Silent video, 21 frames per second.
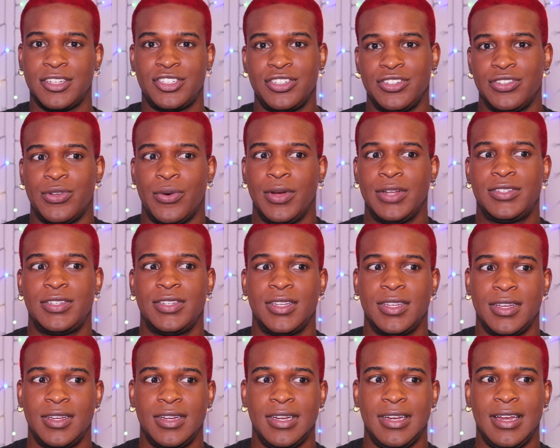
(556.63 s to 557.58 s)
She's going
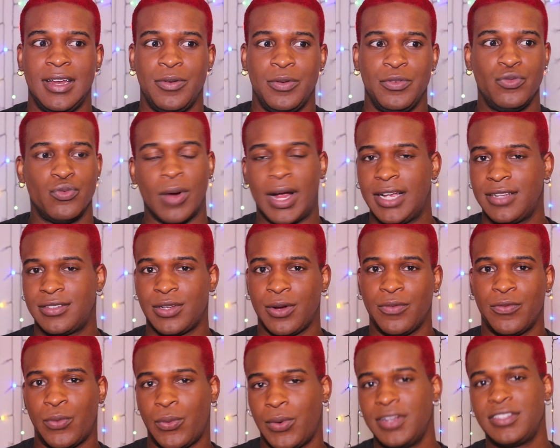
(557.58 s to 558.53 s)
to raise
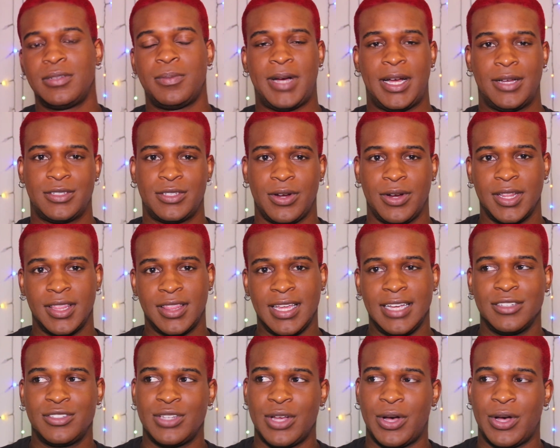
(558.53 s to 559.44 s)
her voice about certain things.